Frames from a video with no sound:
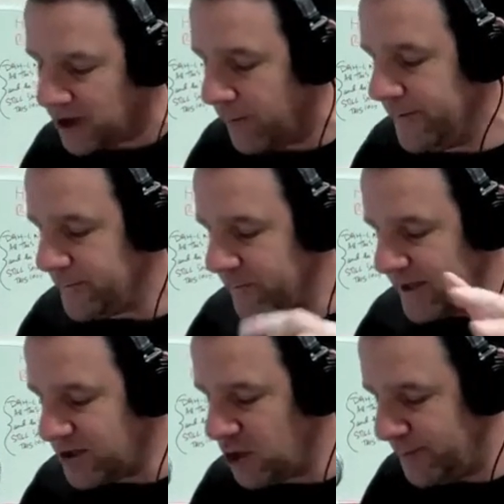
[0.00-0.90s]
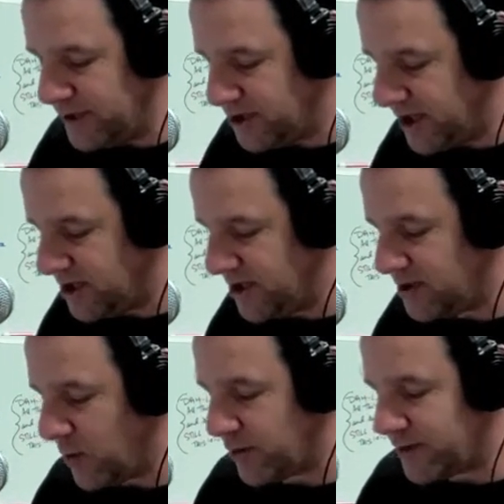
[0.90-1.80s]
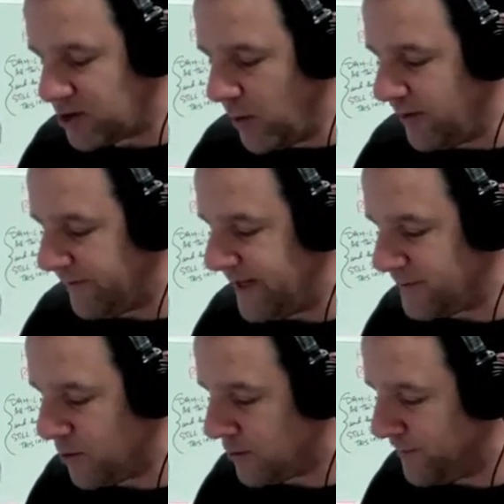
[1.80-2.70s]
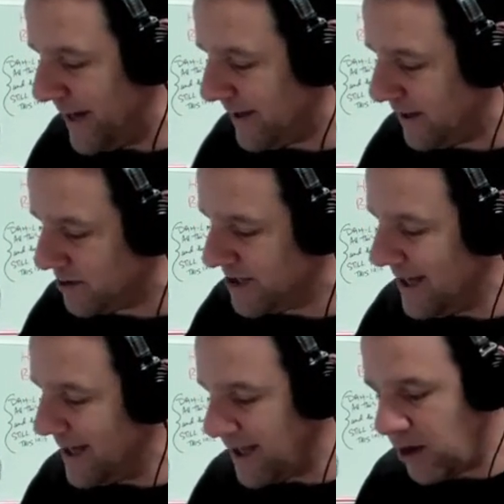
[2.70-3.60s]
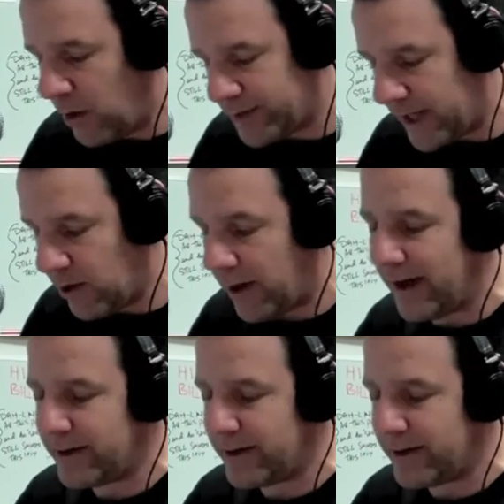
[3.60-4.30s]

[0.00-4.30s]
So stupid decisions, whether it's Twitter, Facebook, or painkillers, they are what they are.